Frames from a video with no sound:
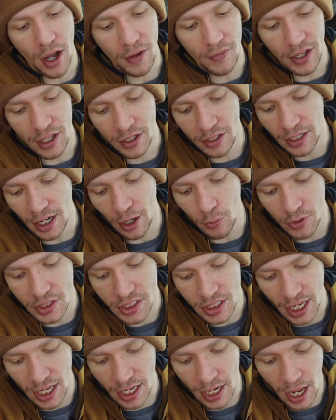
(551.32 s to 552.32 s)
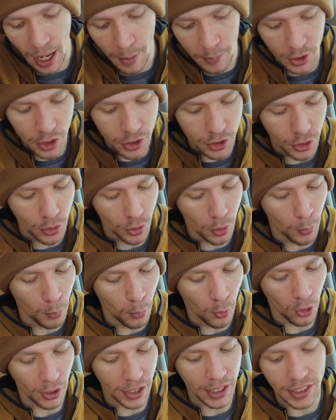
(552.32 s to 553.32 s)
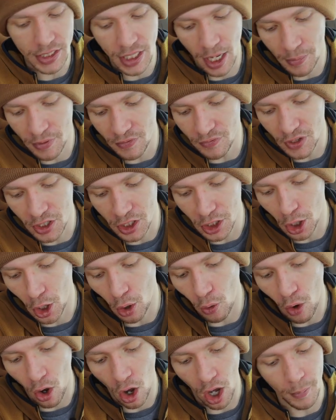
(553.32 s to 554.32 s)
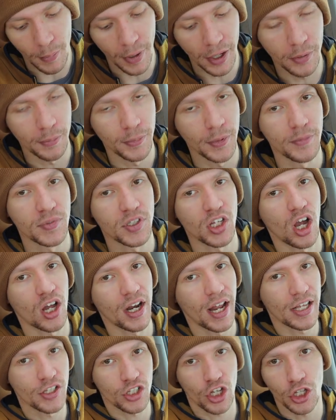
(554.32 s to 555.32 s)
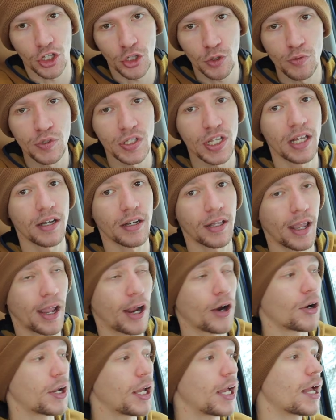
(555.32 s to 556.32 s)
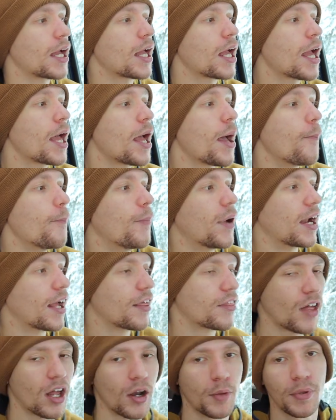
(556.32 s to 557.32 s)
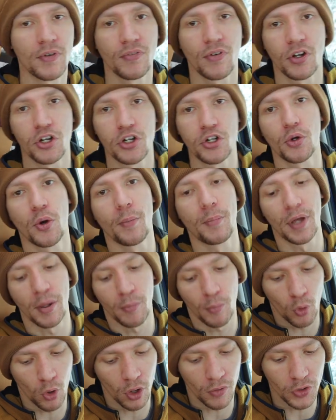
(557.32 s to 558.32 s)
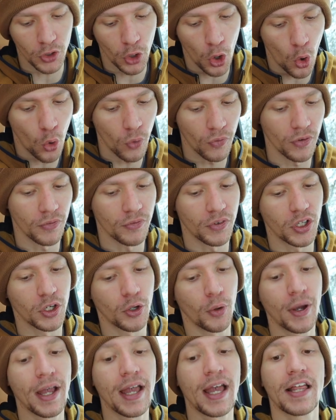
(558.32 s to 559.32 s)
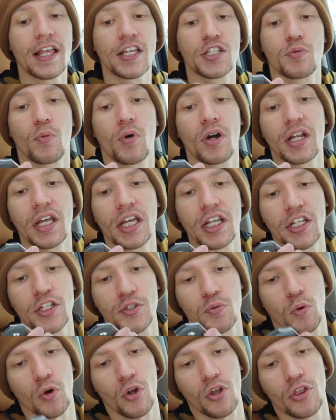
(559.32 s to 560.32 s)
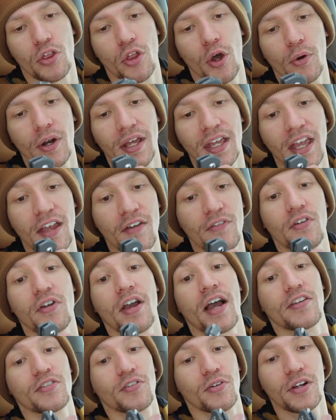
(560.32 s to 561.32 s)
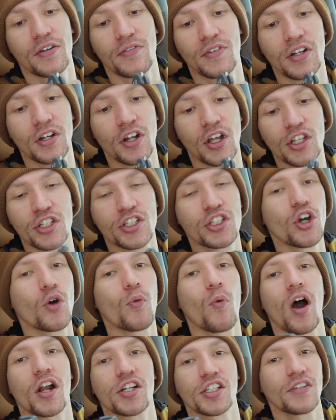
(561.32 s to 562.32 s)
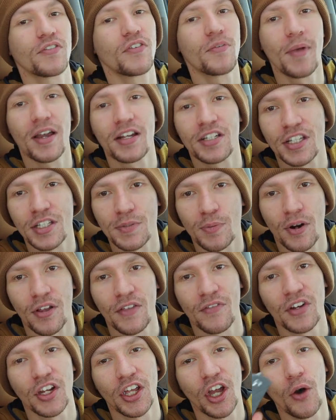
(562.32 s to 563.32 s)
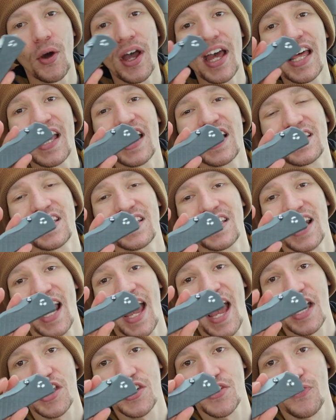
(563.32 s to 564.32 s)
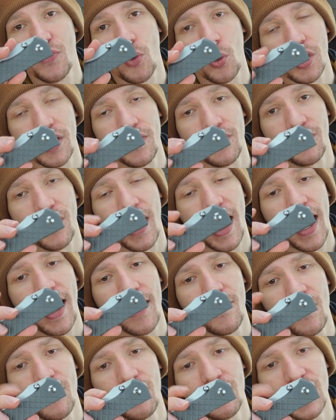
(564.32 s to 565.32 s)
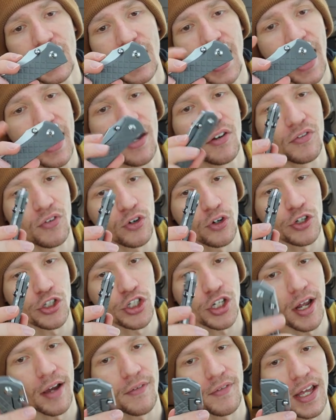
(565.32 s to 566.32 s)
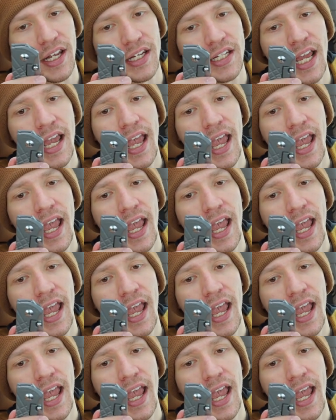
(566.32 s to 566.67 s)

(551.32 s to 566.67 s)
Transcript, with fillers: of it. Now, once again, I'm going to do more in-depth video on my Umnumzaan as I use it, carry it, but I thought it'd be fun to do a bit more of an overview. This one, it is worth noting, if you guys are even still watching, if you made it to this part of the video, this is an S45VN version of it,